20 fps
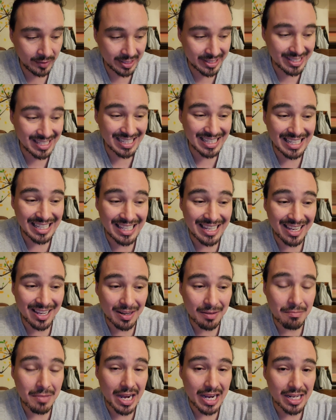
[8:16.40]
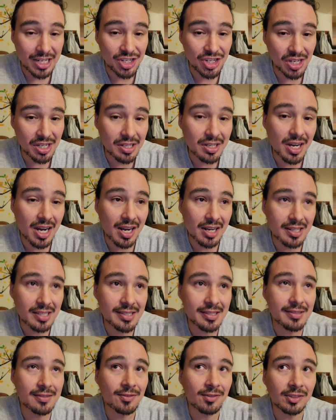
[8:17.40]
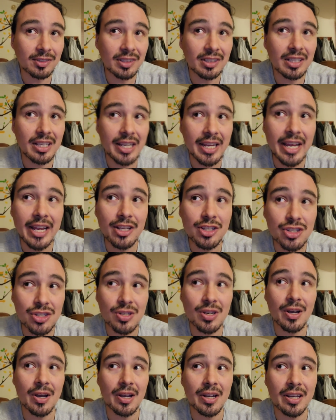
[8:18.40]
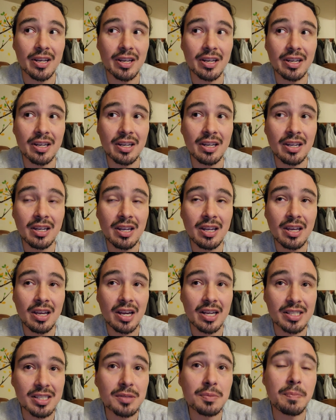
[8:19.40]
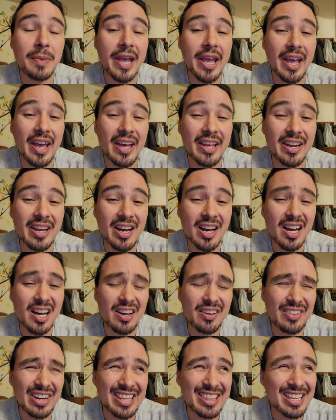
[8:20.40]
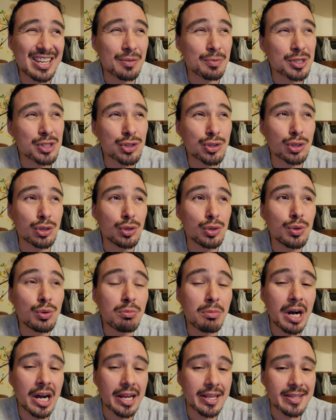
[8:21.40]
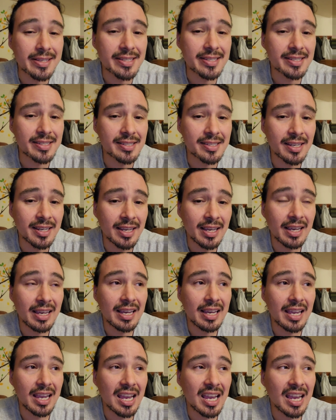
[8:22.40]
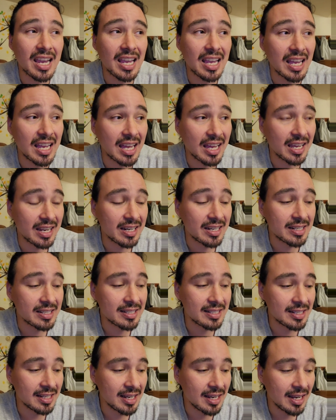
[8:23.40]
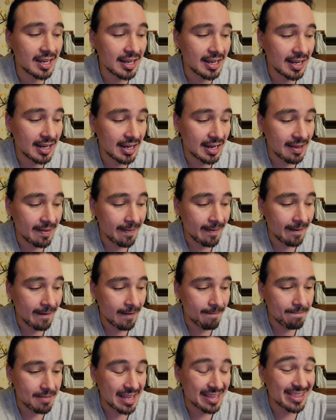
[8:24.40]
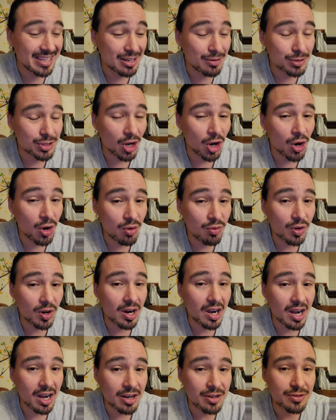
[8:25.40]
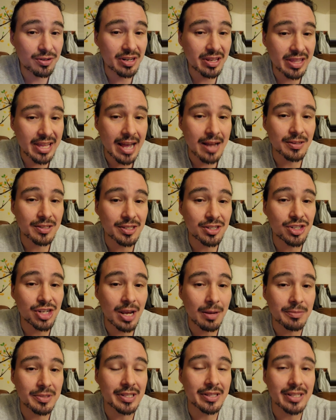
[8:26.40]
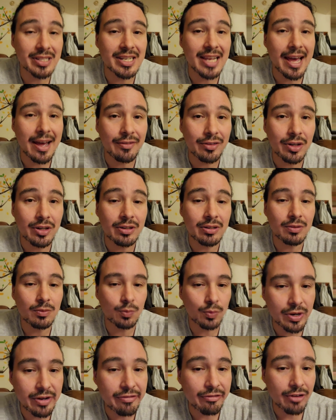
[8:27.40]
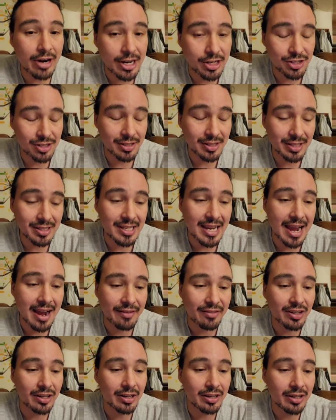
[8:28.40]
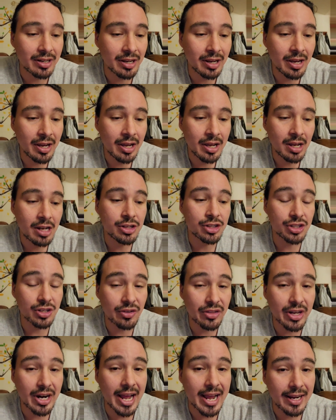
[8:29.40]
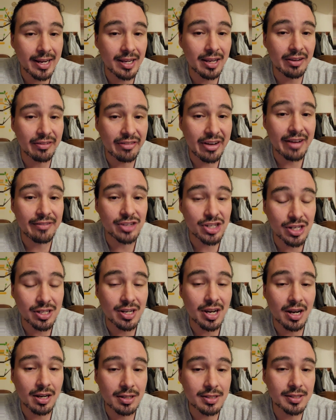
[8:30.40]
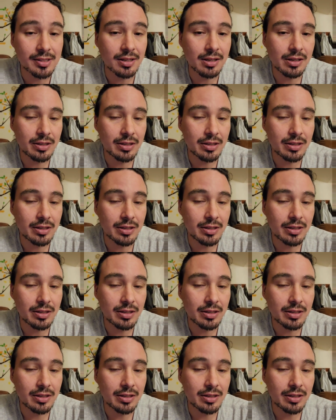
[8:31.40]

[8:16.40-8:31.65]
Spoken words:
To get my Jindox, it took a span of, I think it was 2 months, and I think it was over 100,000 gems in the tavern, refreshing the tavern so that I can get 5 Jindox.